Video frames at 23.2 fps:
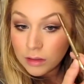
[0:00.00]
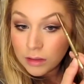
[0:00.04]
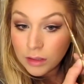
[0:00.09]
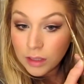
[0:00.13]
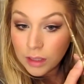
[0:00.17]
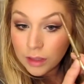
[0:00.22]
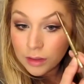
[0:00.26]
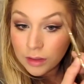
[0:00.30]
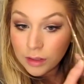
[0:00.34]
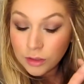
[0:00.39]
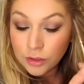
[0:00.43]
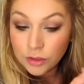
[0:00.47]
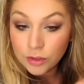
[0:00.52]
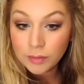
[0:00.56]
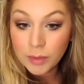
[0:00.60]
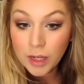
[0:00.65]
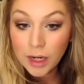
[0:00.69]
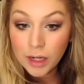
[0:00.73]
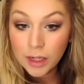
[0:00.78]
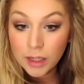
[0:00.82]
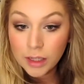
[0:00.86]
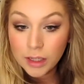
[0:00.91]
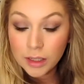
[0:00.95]
Nothing
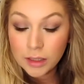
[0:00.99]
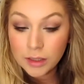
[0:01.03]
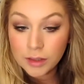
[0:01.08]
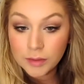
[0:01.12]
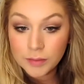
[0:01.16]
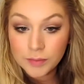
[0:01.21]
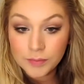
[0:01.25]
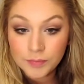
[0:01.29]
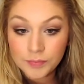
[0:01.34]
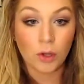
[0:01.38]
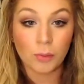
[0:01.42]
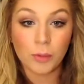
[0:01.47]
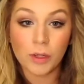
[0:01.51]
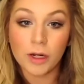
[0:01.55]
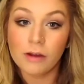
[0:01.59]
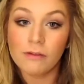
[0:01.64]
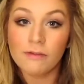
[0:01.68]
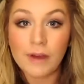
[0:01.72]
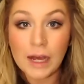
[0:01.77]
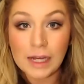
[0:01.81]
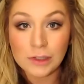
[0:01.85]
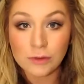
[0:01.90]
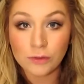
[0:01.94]
dramatic. I'm going to
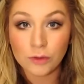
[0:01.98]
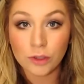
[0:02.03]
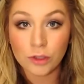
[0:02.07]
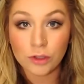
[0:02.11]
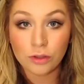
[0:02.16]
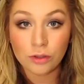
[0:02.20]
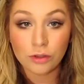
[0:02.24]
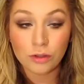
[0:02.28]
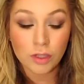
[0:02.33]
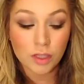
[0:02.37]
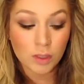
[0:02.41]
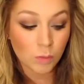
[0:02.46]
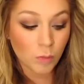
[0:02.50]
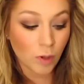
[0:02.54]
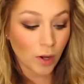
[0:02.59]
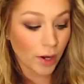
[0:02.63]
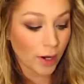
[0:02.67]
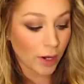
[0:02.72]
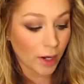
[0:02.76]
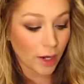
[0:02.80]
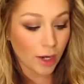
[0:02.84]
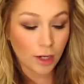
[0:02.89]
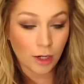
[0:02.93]
fast forward through this
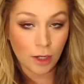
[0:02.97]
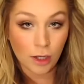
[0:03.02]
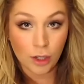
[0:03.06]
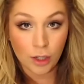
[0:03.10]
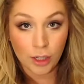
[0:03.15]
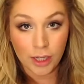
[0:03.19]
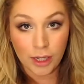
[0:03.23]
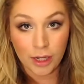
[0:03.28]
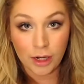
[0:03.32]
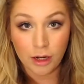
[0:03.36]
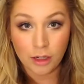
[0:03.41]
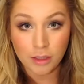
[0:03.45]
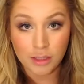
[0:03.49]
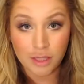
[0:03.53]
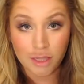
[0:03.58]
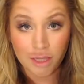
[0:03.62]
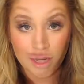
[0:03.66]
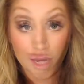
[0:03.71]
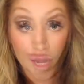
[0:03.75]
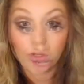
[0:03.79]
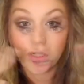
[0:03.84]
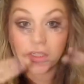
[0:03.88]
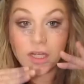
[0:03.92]
part and I'll get on to the next.
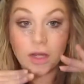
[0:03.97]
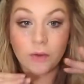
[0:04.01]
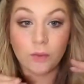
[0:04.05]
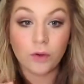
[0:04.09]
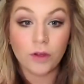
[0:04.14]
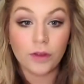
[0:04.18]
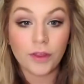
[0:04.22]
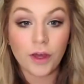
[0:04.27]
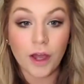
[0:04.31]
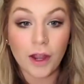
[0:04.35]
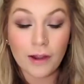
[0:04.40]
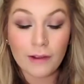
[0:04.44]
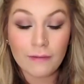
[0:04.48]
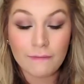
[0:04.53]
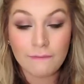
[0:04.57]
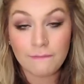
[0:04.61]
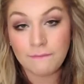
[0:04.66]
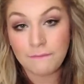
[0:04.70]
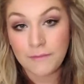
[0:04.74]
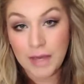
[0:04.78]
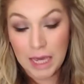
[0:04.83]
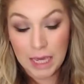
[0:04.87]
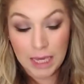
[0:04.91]
Now that we're done with our
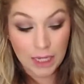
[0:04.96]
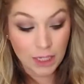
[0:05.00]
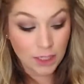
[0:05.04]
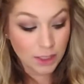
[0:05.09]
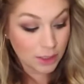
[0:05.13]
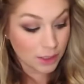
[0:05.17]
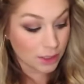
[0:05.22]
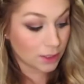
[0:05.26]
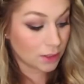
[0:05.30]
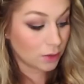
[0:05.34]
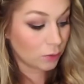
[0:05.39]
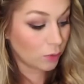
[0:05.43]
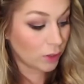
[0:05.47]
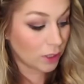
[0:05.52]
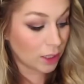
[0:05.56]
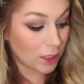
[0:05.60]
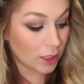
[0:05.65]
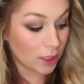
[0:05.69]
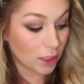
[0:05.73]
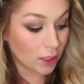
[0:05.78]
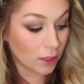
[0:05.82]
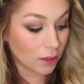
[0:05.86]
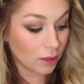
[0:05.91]
face, we
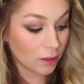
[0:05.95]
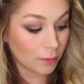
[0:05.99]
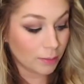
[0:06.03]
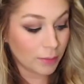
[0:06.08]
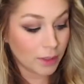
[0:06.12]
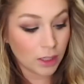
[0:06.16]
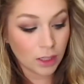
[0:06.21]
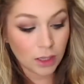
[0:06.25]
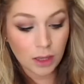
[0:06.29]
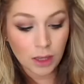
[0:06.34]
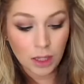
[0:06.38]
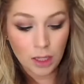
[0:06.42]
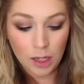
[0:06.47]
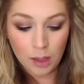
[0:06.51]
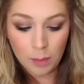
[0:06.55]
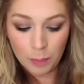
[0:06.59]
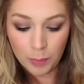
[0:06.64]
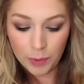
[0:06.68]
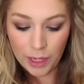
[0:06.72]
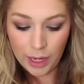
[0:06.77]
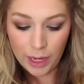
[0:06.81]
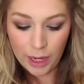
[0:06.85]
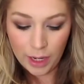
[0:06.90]
need a little bit of lip,
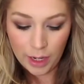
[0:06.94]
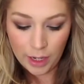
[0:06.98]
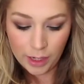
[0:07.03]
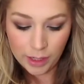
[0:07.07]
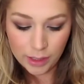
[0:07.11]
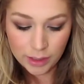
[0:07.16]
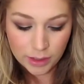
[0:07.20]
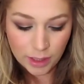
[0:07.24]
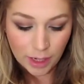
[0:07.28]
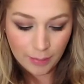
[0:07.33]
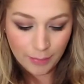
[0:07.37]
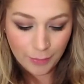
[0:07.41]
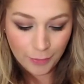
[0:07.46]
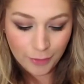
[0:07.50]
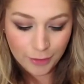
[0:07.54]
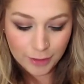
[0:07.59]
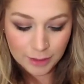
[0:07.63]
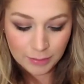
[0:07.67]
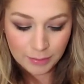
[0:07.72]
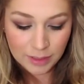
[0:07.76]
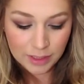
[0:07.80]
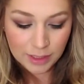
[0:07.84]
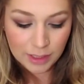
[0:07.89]
and I'm going
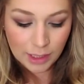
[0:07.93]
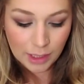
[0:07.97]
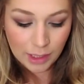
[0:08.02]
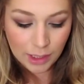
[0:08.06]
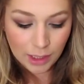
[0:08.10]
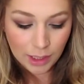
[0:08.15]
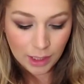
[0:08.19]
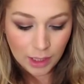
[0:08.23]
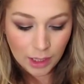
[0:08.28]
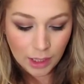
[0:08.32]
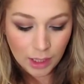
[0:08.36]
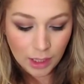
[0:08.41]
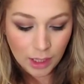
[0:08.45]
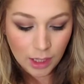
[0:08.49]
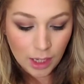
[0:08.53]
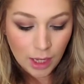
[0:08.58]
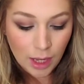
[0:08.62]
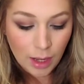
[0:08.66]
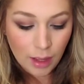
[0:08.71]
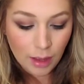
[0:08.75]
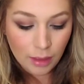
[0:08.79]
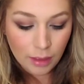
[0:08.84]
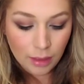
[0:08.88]
to be taking
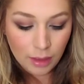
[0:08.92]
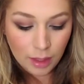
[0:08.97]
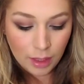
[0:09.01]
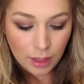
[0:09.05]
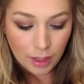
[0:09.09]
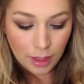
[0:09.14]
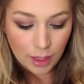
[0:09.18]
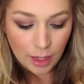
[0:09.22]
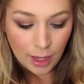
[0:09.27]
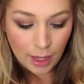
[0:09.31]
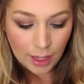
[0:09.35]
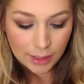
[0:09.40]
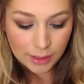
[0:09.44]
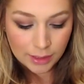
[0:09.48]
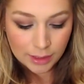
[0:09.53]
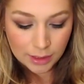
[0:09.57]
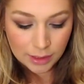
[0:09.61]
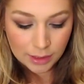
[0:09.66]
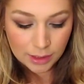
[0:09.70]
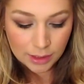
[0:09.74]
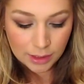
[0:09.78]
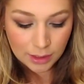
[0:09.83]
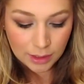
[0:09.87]
the
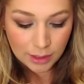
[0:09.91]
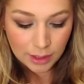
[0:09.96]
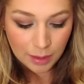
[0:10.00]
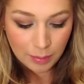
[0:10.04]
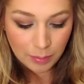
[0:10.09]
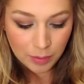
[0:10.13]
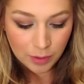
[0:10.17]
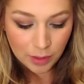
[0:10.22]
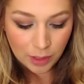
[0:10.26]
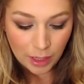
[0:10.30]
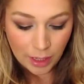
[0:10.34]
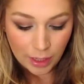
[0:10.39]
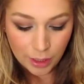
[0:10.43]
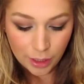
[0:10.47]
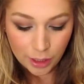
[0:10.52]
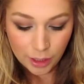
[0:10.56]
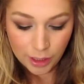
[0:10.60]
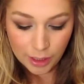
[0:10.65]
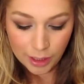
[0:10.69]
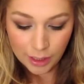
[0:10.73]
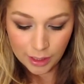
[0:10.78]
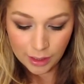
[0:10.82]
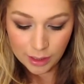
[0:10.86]
Essence Lip Liner,
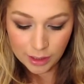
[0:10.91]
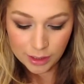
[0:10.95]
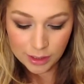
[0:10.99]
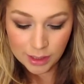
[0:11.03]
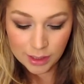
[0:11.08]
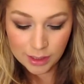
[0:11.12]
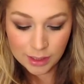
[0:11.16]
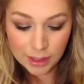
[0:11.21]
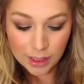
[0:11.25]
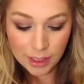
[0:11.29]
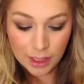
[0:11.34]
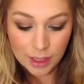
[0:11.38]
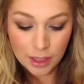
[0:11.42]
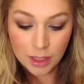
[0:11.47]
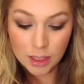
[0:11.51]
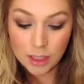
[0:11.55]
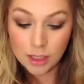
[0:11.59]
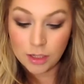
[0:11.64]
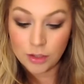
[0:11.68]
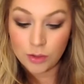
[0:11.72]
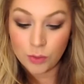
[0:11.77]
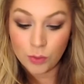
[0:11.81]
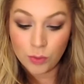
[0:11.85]
and this is in
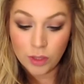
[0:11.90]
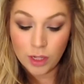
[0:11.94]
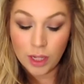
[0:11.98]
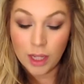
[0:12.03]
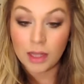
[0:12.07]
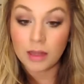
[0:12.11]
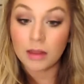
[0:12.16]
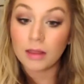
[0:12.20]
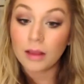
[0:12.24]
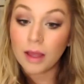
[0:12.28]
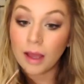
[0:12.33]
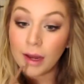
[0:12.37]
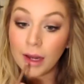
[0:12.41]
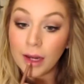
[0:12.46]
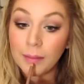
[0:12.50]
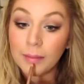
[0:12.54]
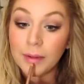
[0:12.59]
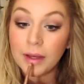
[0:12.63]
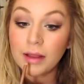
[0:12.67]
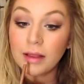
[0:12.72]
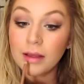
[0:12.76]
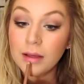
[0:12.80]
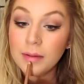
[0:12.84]
the nude, and lining
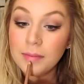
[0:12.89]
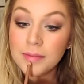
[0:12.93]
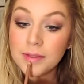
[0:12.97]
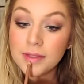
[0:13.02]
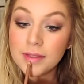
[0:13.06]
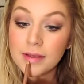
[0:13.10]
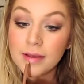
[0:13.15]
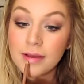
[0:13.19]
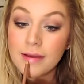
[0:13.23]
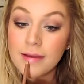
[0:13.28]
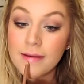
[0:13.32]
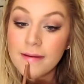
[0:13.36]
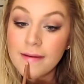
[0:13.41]
my lips.